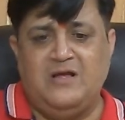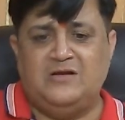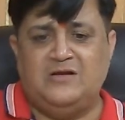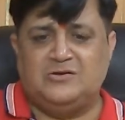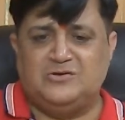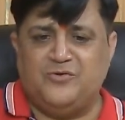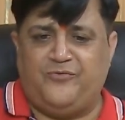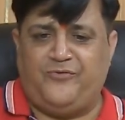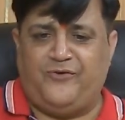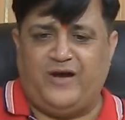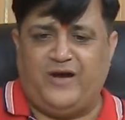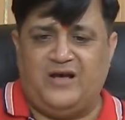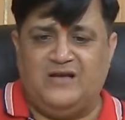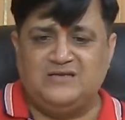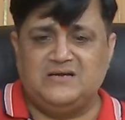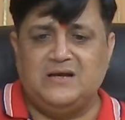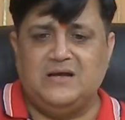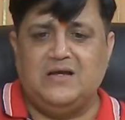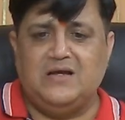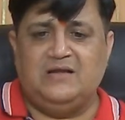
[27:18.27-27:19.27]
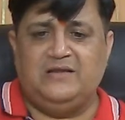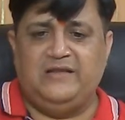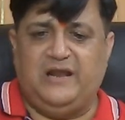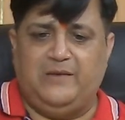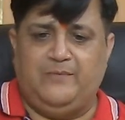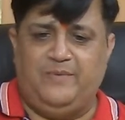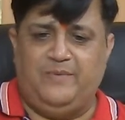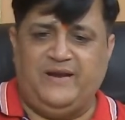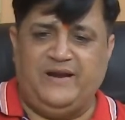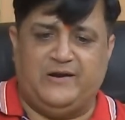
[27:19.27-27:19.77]
So first there
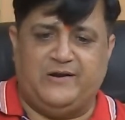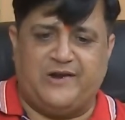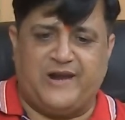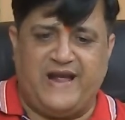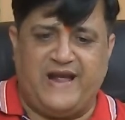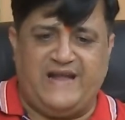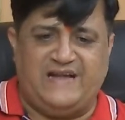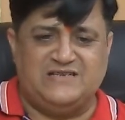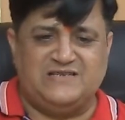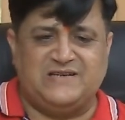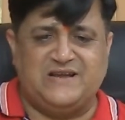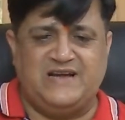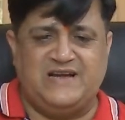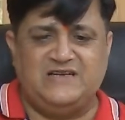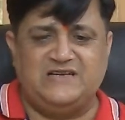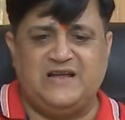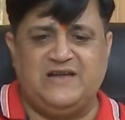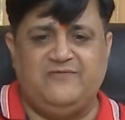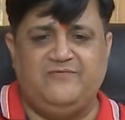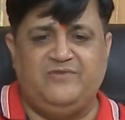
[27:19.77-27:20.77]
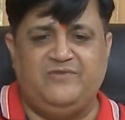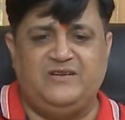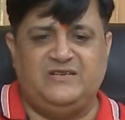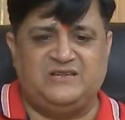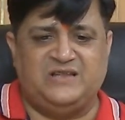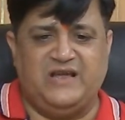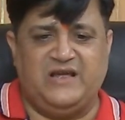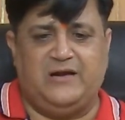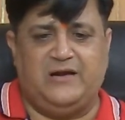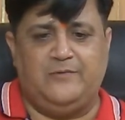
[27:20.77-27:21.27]
will be a drying stage in
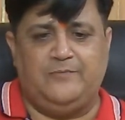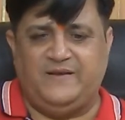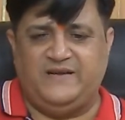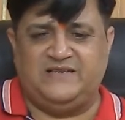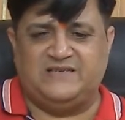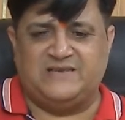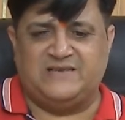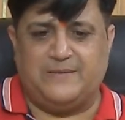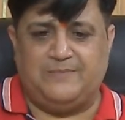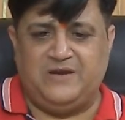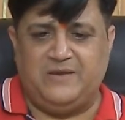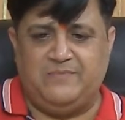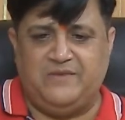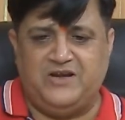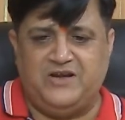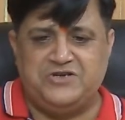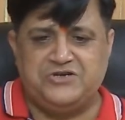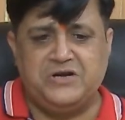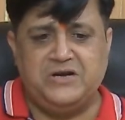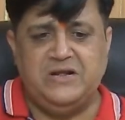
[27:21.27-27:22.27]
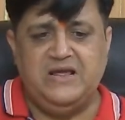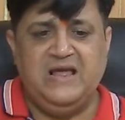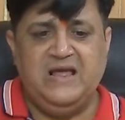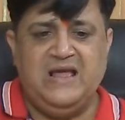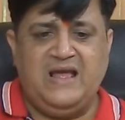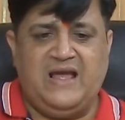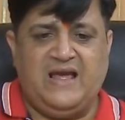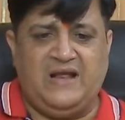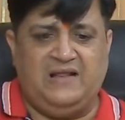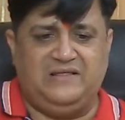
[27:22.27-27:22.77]
which there will be sublimation,
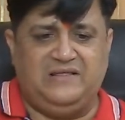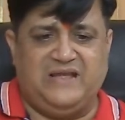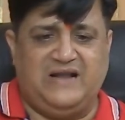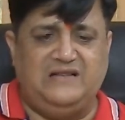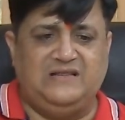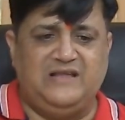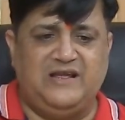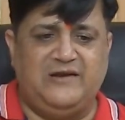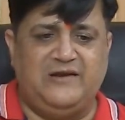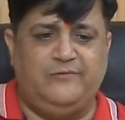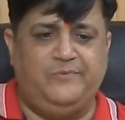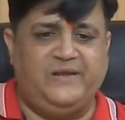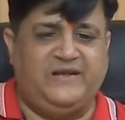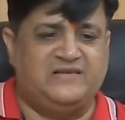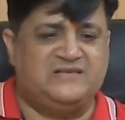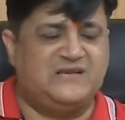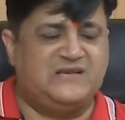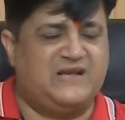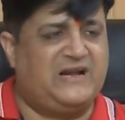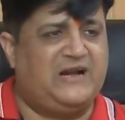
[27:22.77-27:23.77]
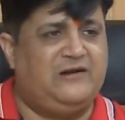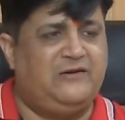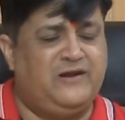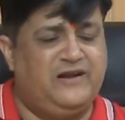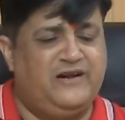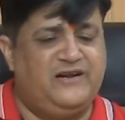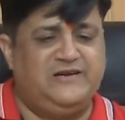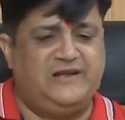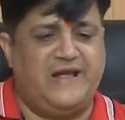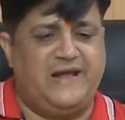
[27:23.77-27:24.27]
and then there will be a
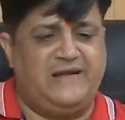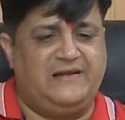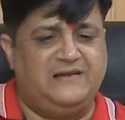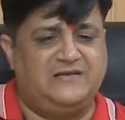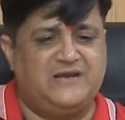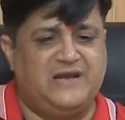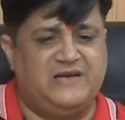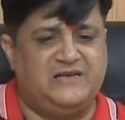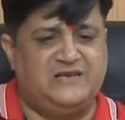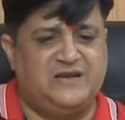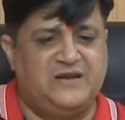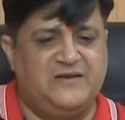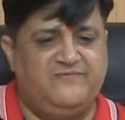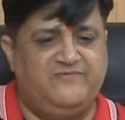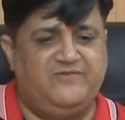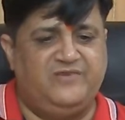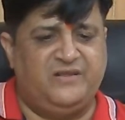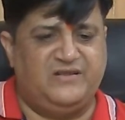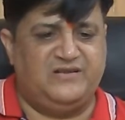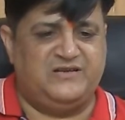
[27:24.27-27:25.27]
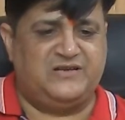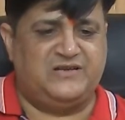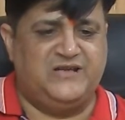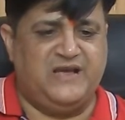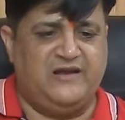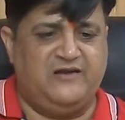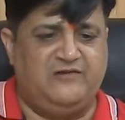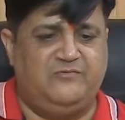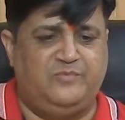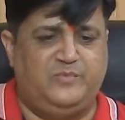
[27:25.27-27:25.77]
secondary drying stage in which
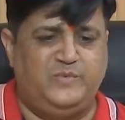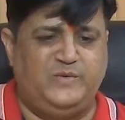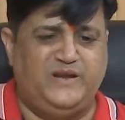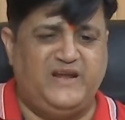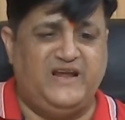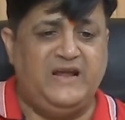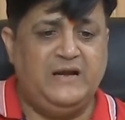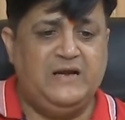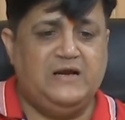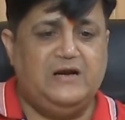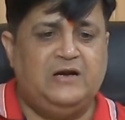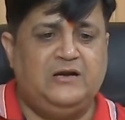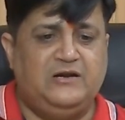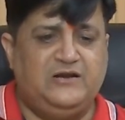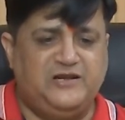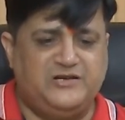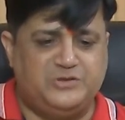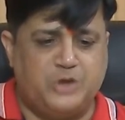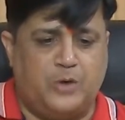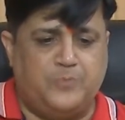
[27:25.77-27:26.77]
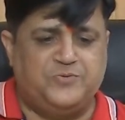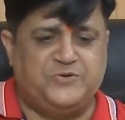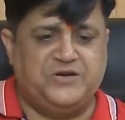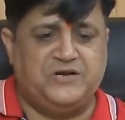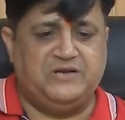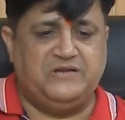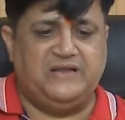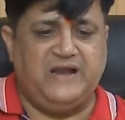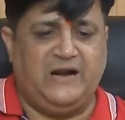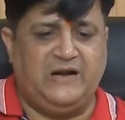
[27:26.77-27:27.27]
there will be
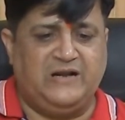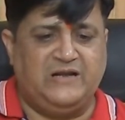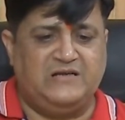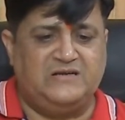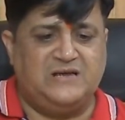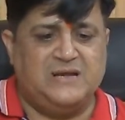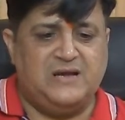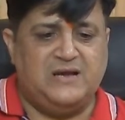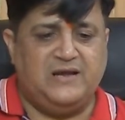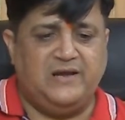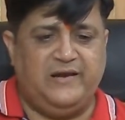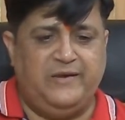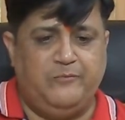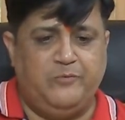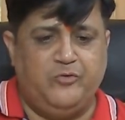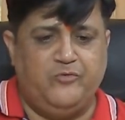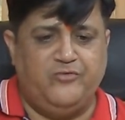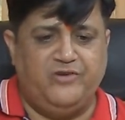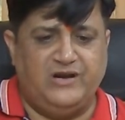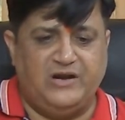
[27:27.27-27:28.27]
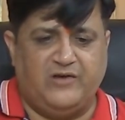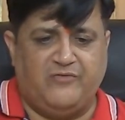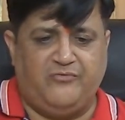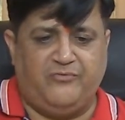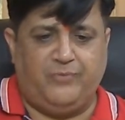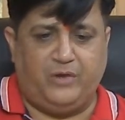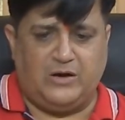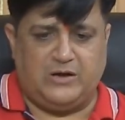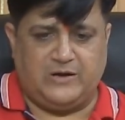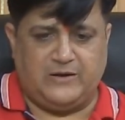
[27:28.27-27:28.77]
desorption, that is removal
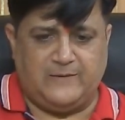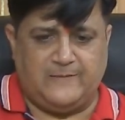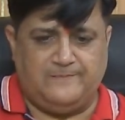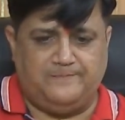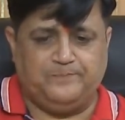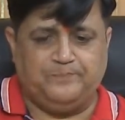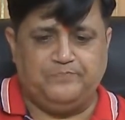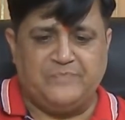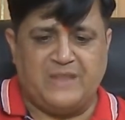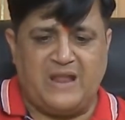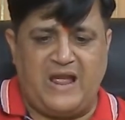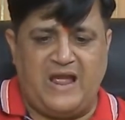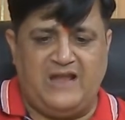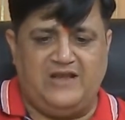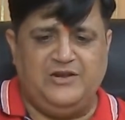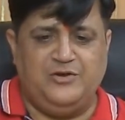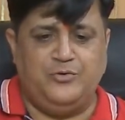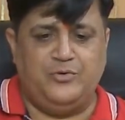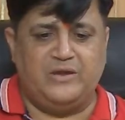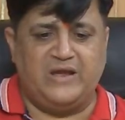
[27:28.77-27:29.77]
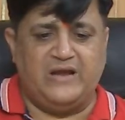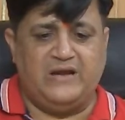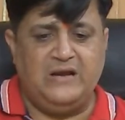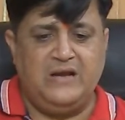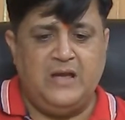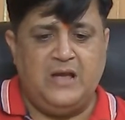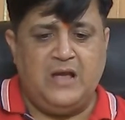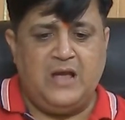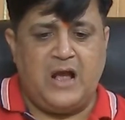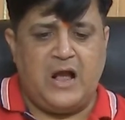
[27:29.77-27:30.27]
of water, and you can
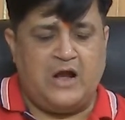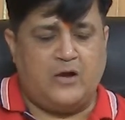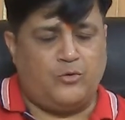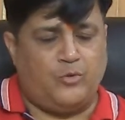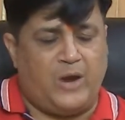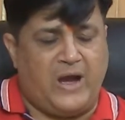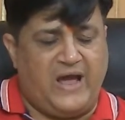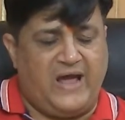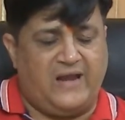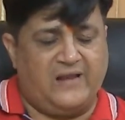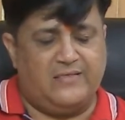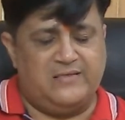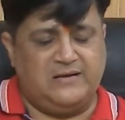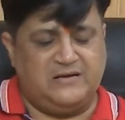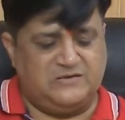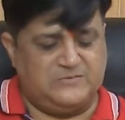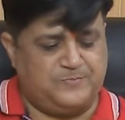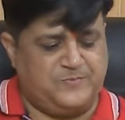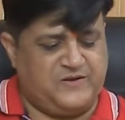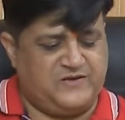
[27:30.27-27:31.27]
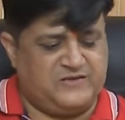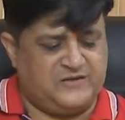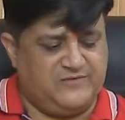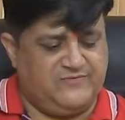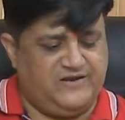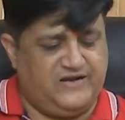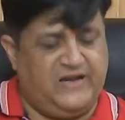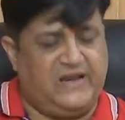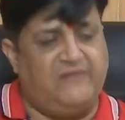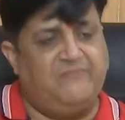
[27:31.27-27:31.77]
acquire this
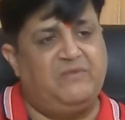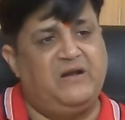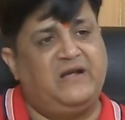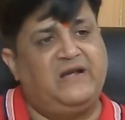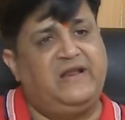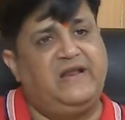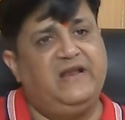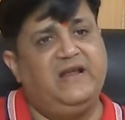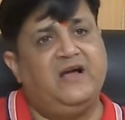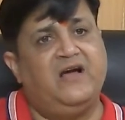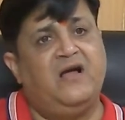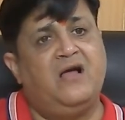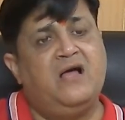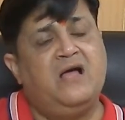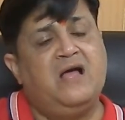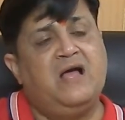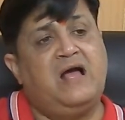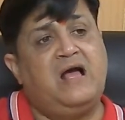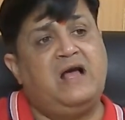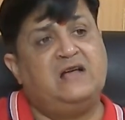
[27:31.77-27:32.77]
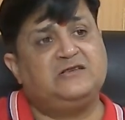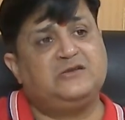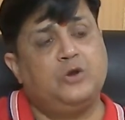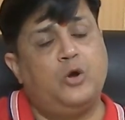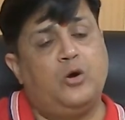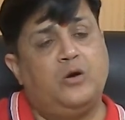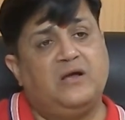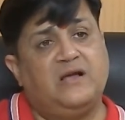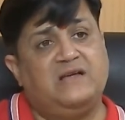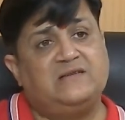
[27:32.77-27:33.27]
preservating bacteria as
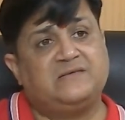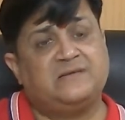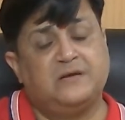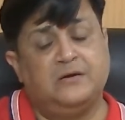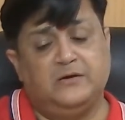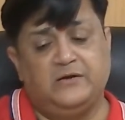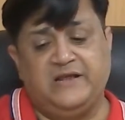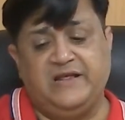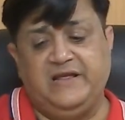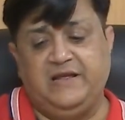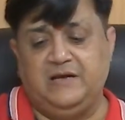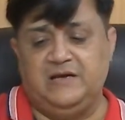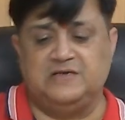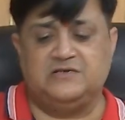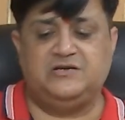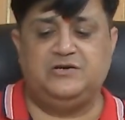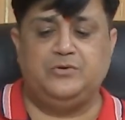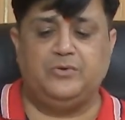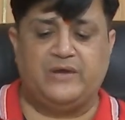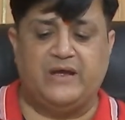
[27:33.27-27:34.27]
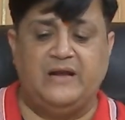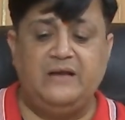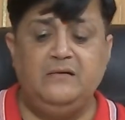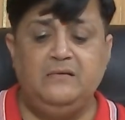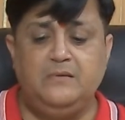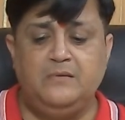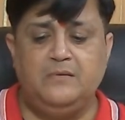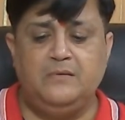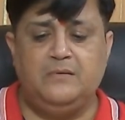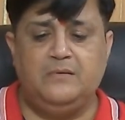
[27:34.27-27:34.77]
long as 30 years you can
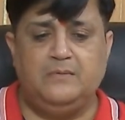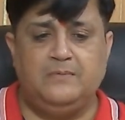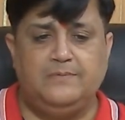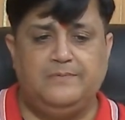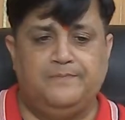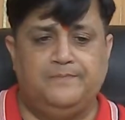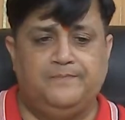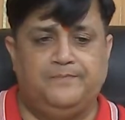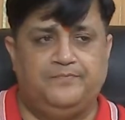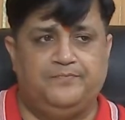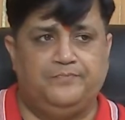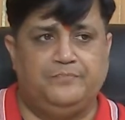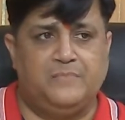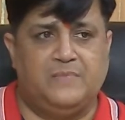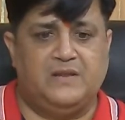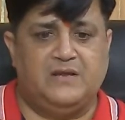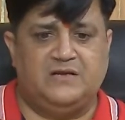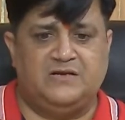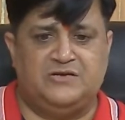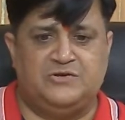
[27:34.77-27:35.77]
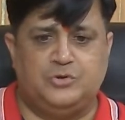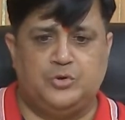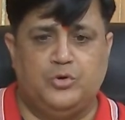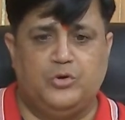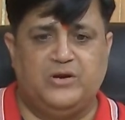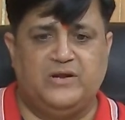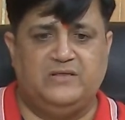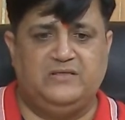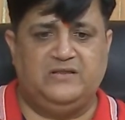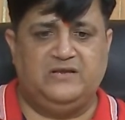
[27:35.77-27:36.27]

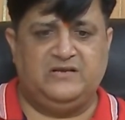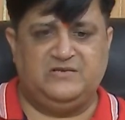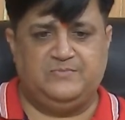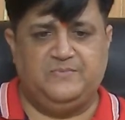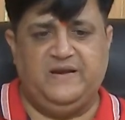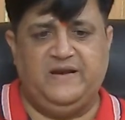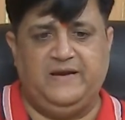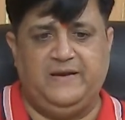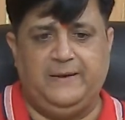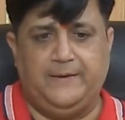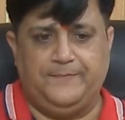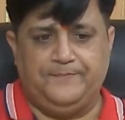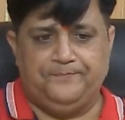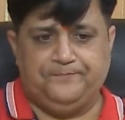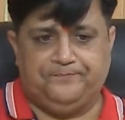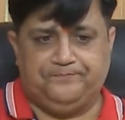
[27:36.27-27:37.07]
store in this area.